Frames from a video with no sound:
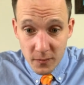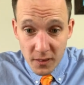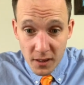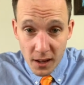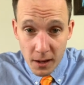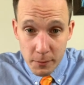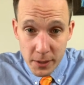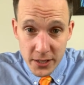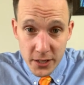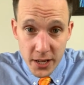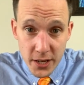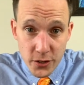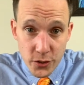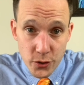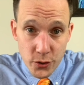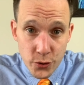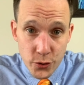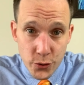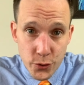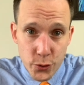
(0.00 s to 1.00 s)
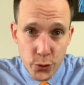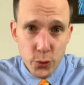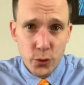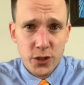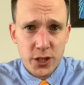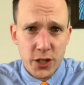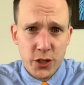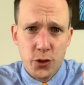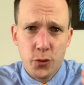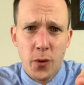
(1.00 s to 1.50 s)
And 2
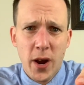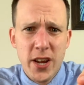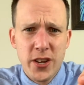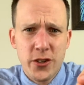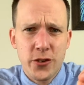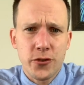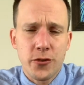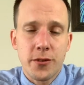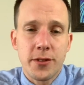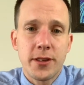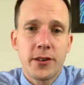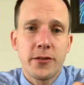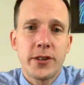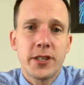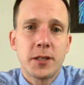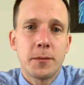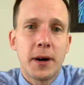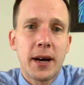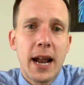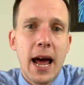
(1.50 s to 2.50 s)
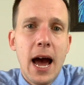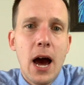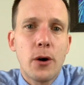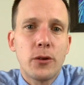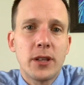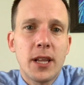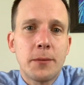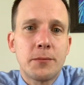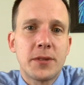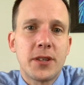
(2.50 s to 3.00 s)
situations or theories about how
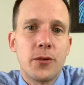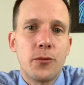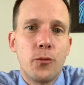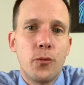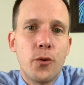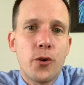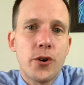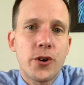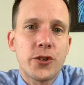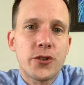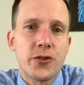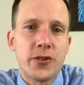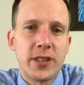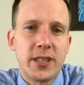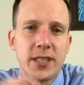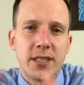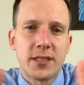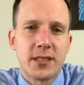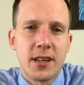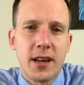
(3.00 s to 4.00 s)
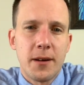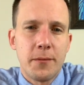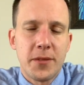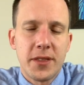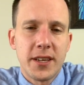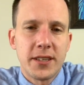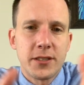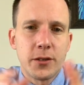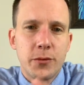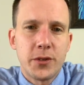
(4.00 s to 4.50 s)
leptin works, or at least
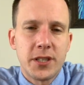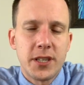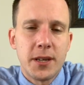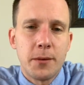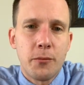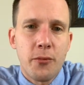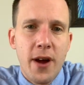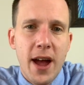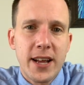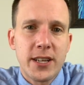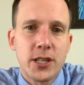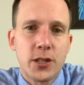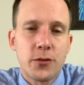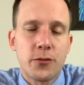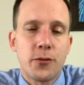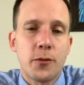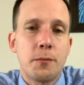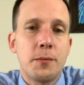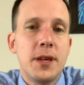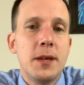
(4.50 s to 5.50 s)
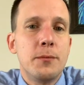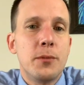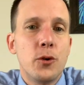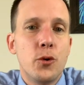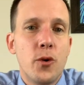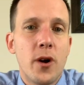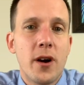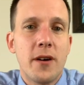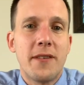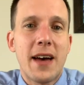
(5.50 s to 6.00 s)
things that we see in practice for people
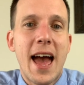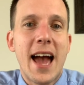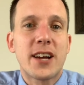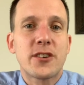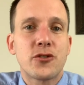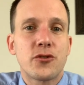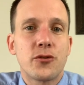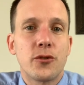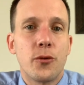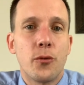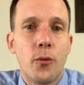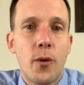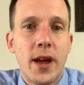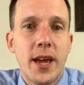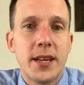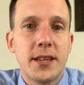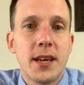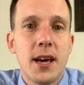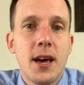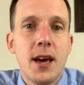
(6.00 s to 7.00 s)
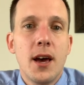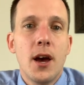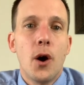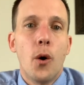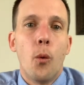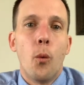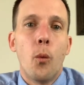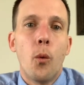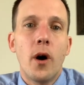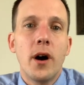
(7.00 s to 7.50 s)
who have extra weight.
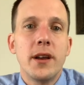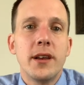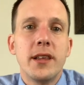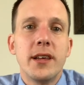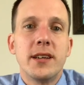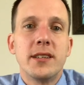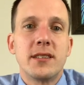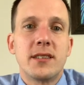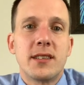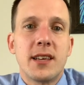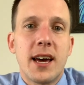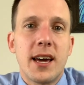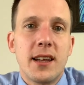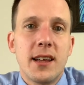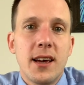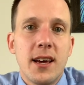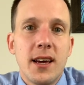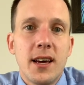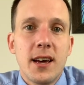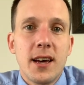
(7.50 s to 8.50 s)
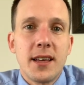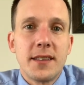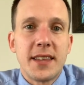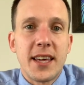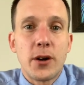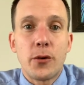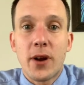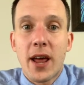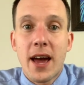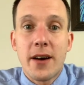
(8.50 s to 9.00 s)
One is that they
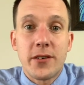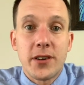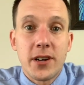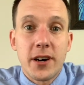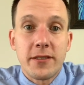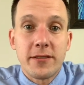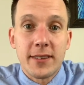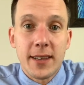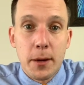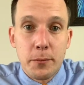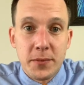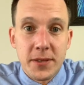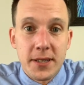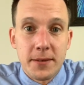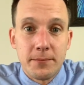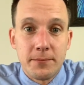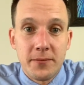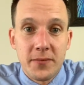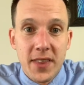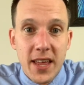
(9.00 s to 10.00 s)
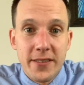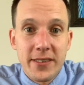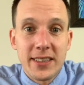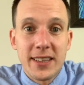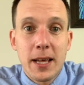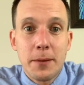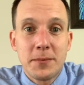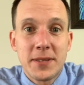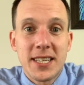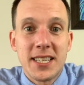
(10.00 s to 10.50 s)
don't have enough leptin. They have a
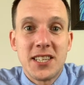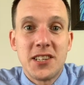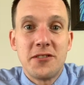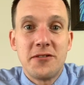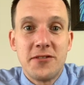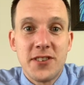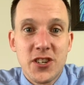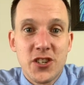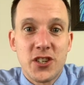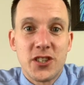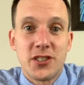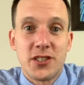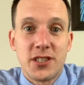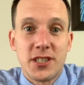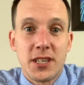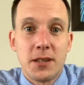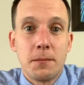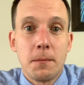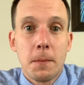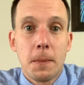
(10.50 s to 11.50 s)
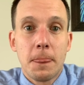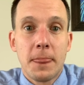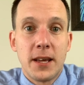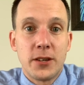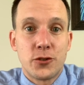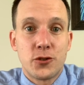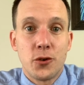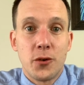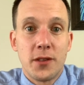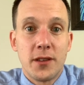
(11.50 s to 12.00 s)
leptin deficiency.
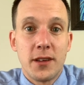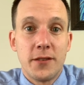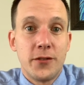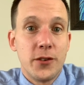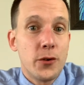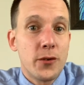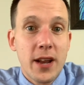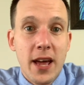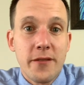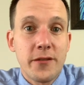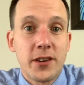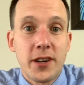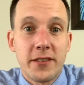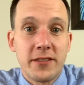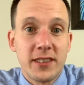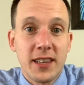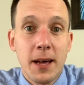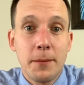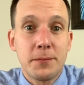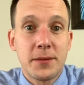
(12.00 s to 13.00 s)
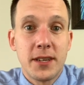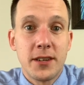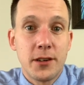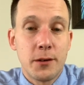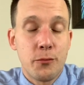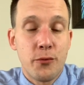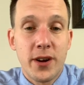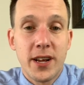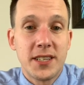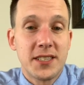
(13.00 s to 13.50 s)
So if you don't have enough leptin, your
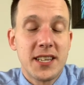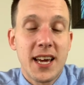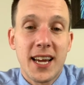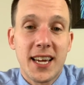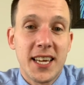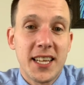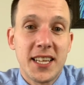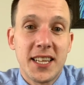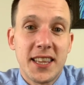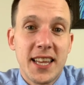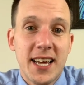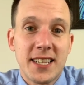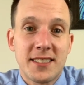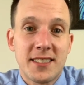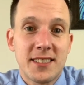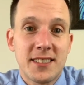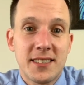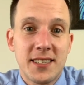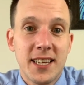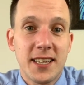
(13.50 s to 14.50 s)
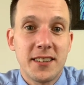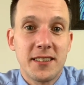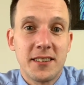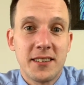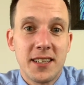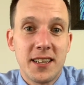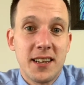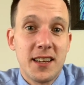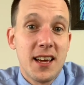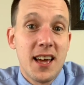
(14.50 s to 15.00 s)
brain's not getting that signal
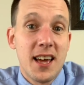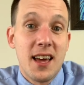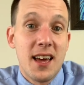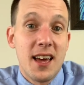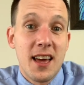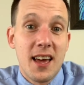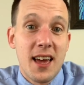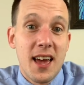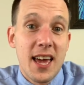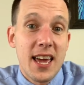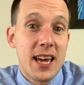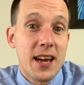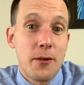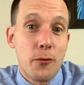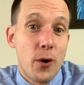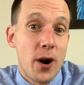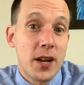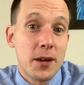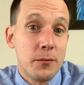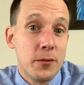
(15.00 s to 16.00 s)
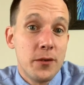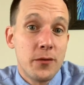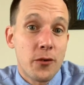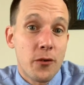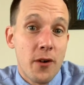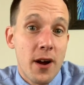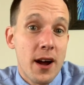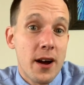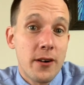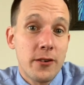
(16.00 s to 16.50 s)
that, hey, I want to move
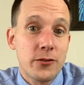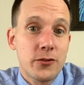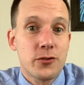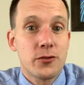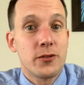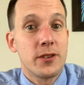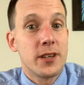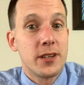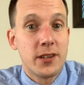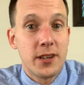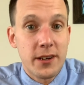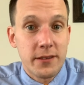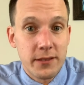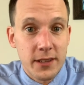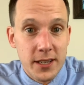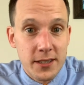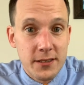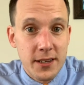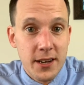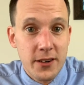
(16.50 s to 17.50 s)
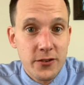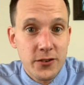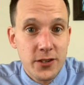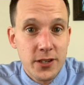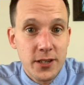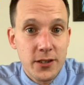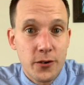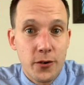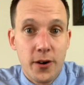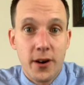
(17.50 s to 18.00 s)
around, so then you have less
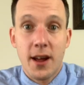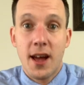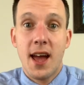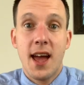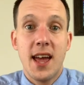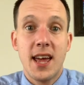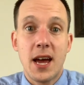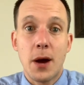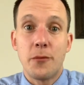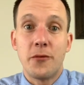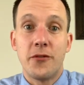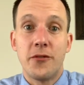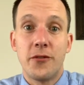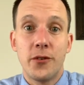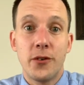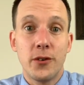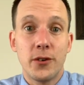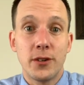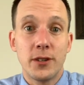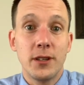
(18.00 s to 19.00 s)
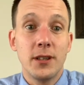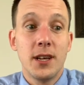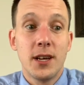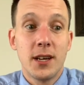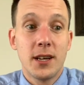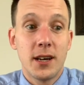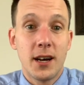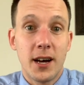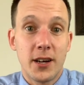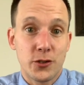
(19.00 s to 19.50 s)
energy, or hey, I'm full,
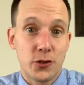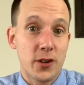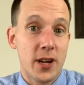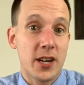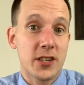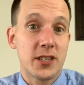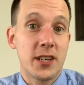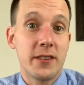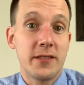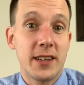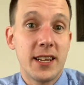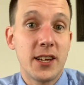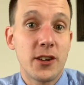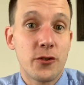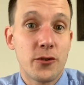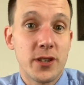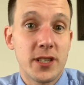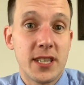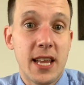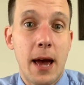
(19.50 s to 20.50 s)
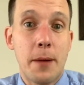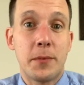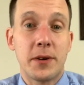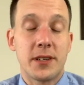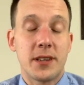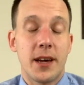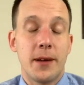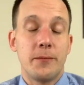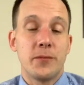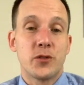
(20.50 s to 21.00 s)
so you actually have an increased
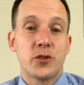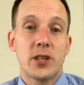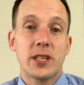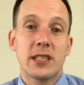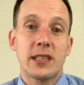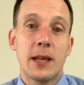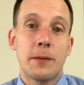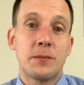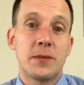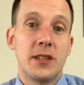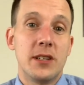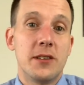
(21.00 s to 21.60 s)
appetite. So that's leptin